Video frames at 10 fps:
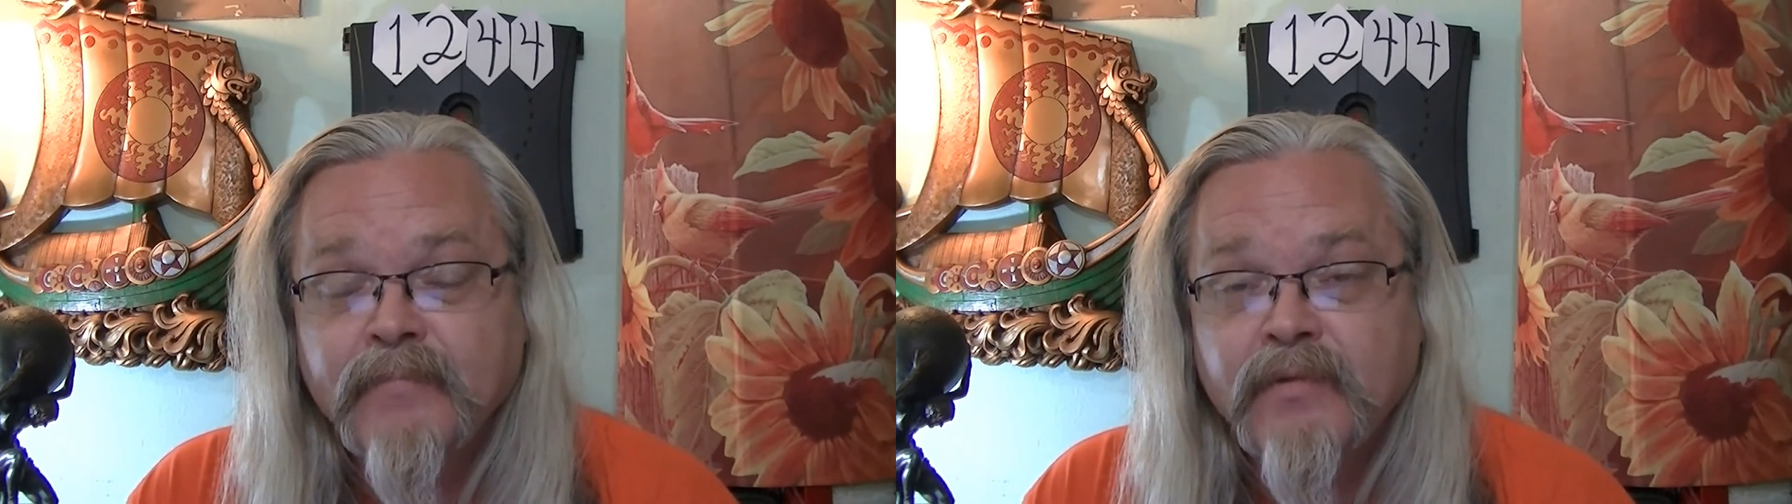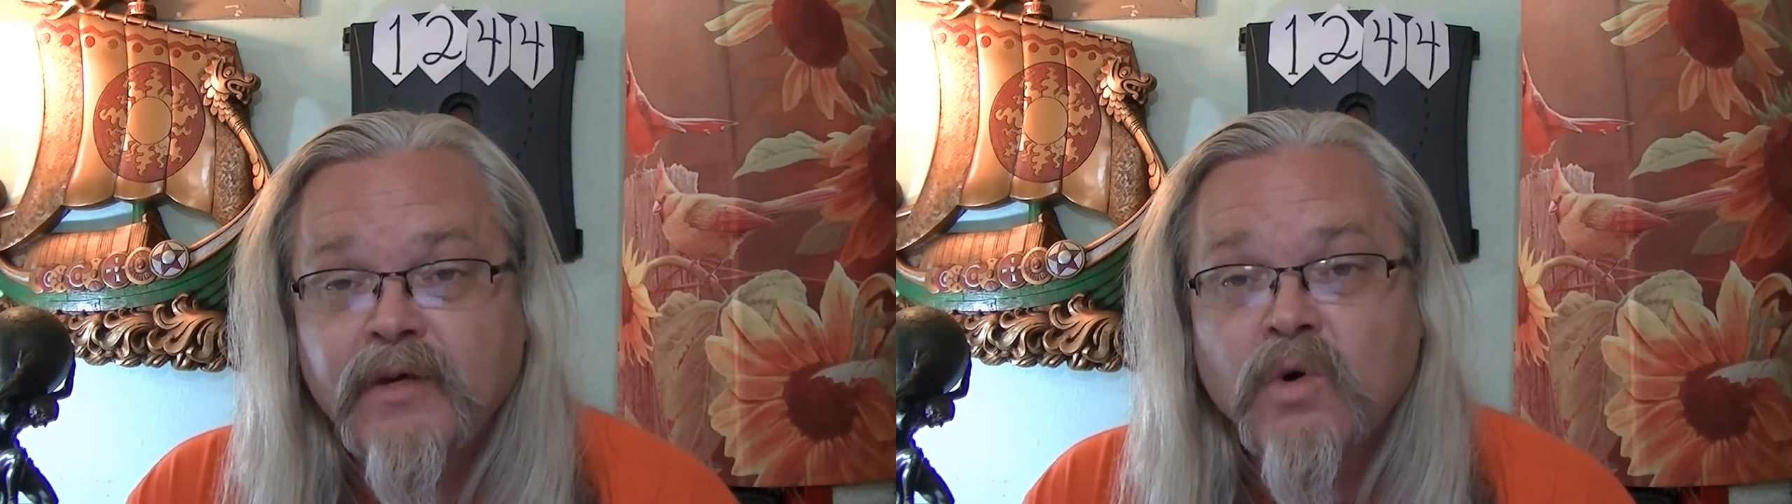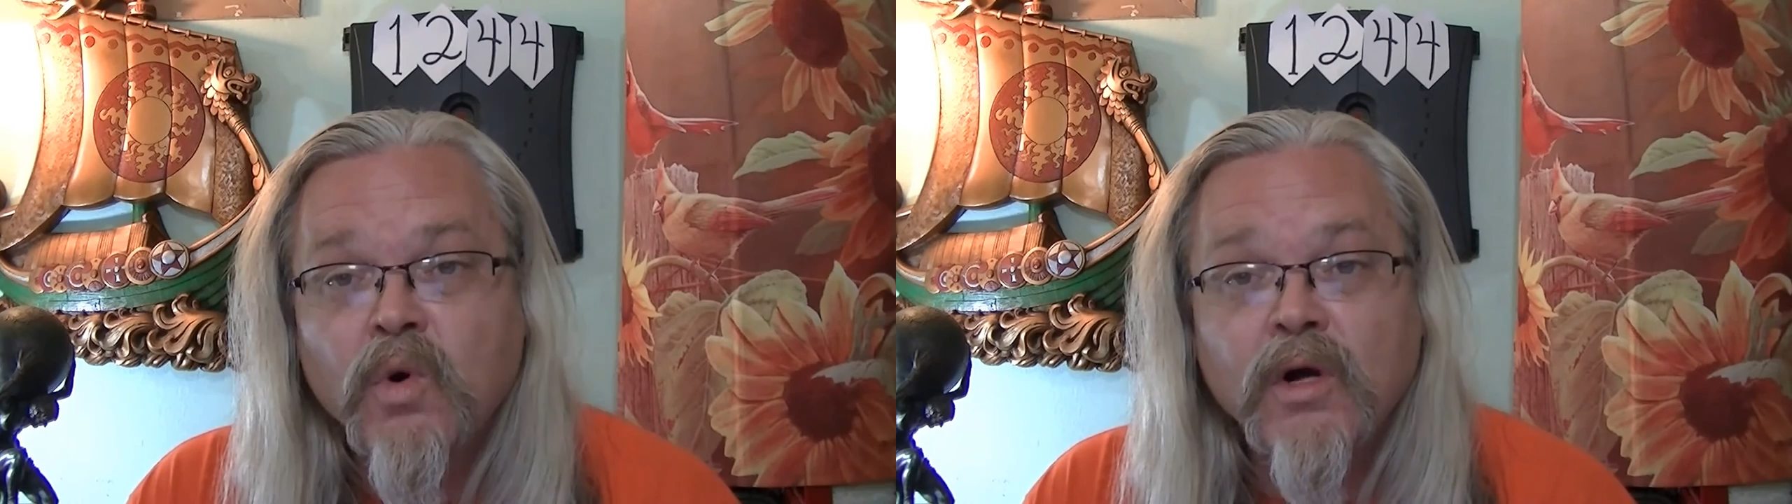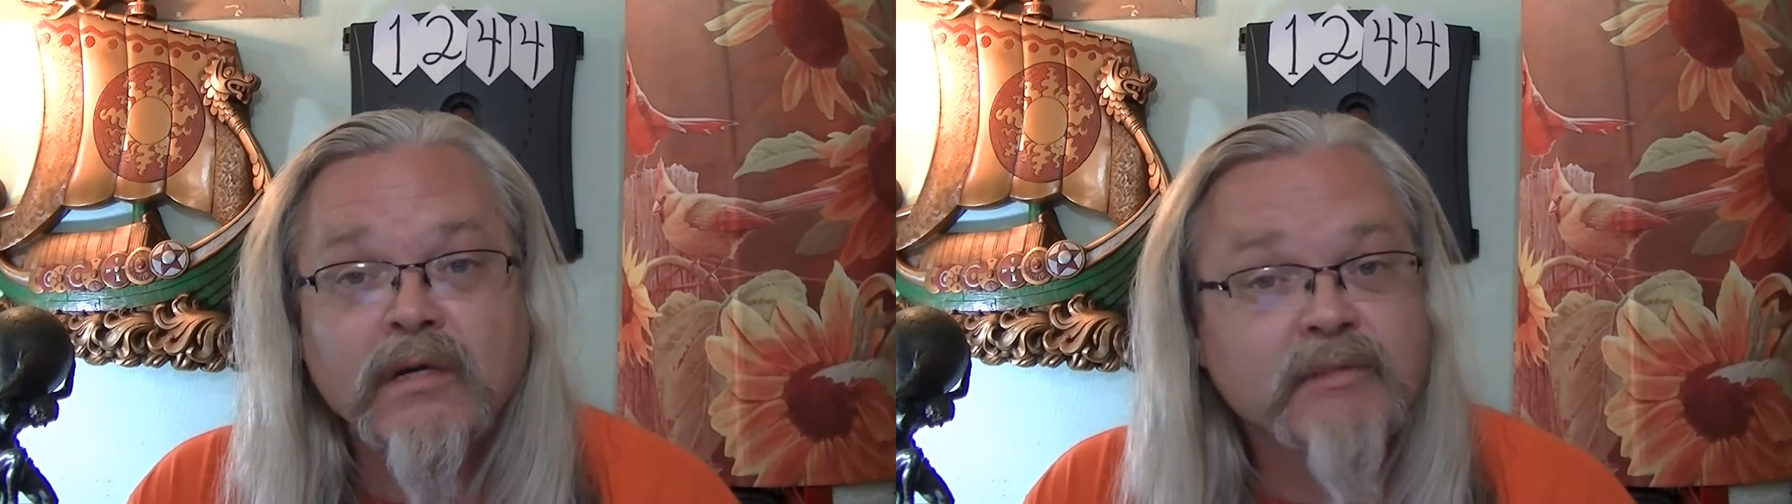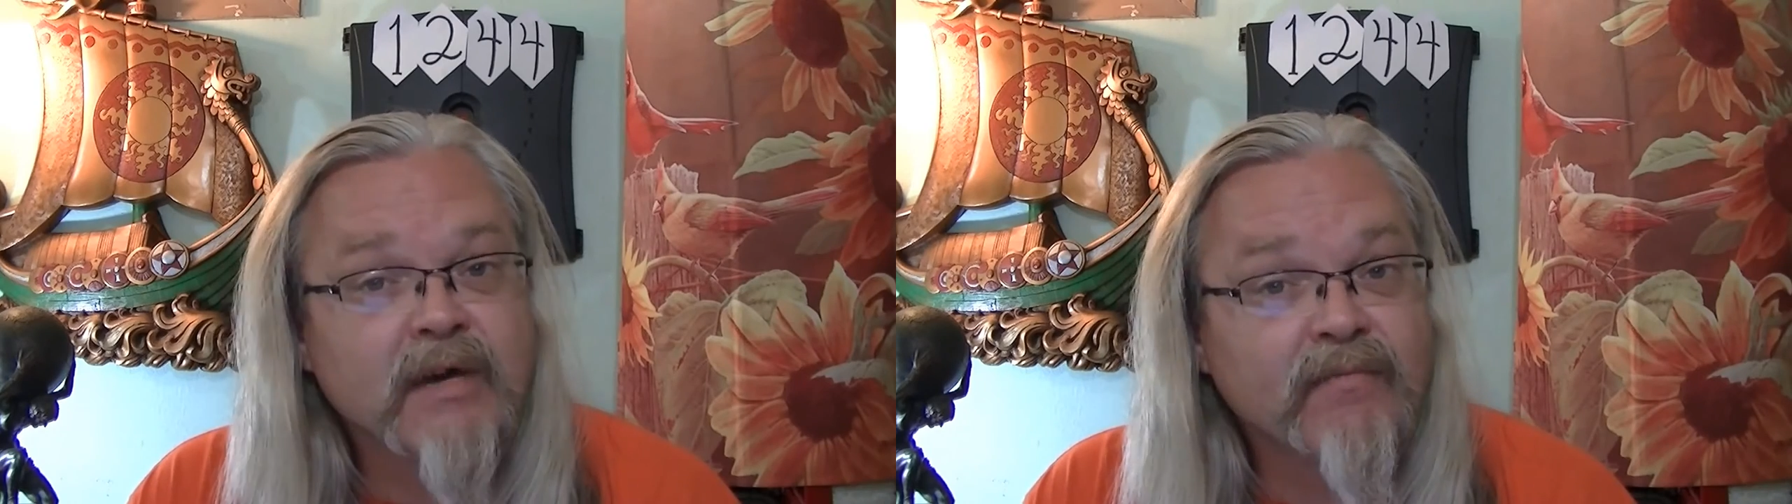The
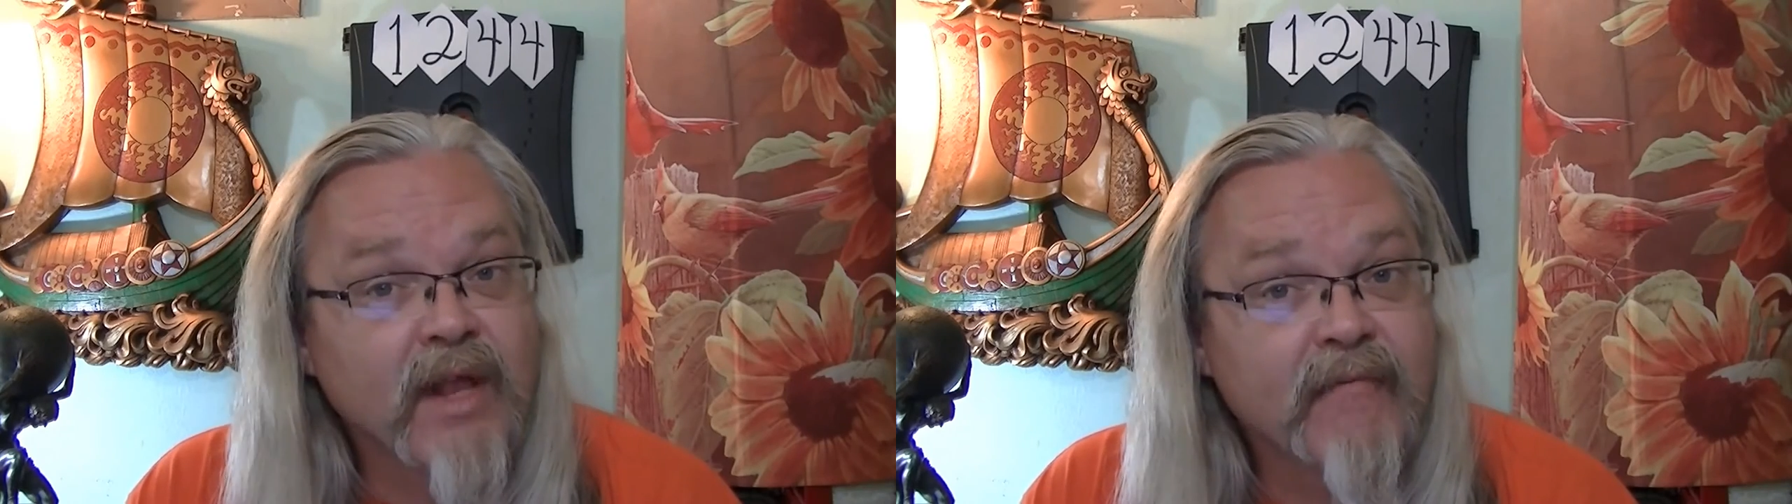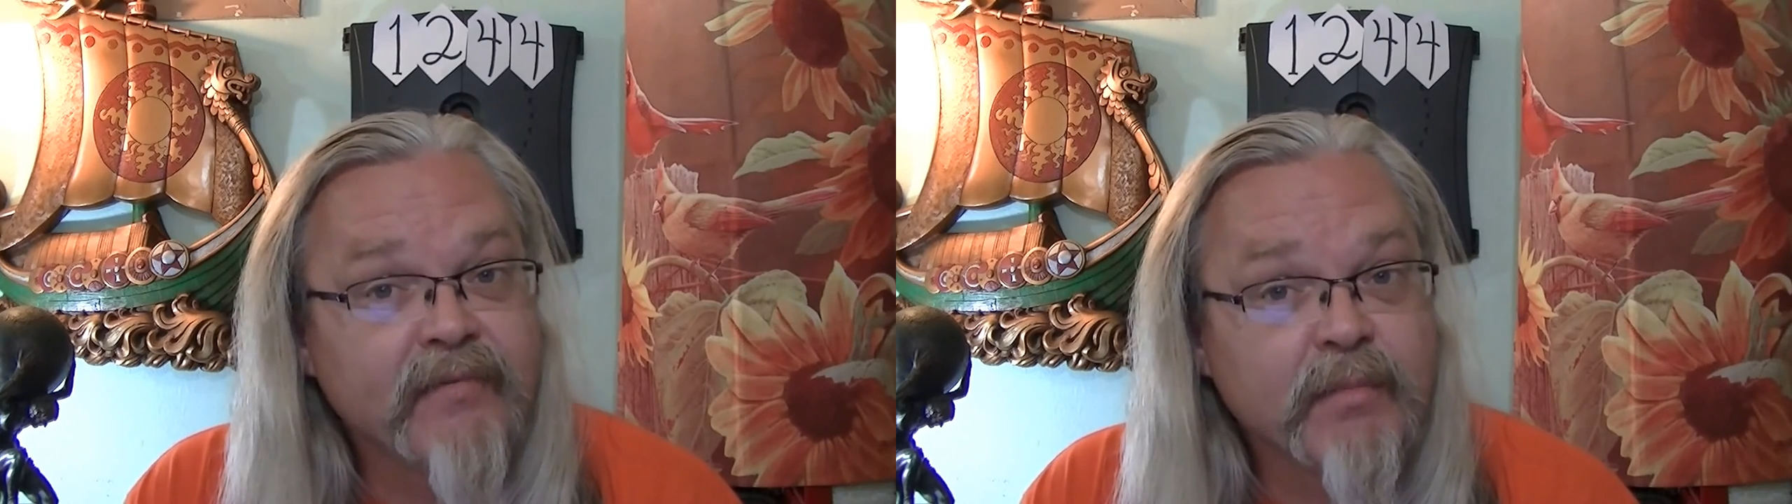coriums have left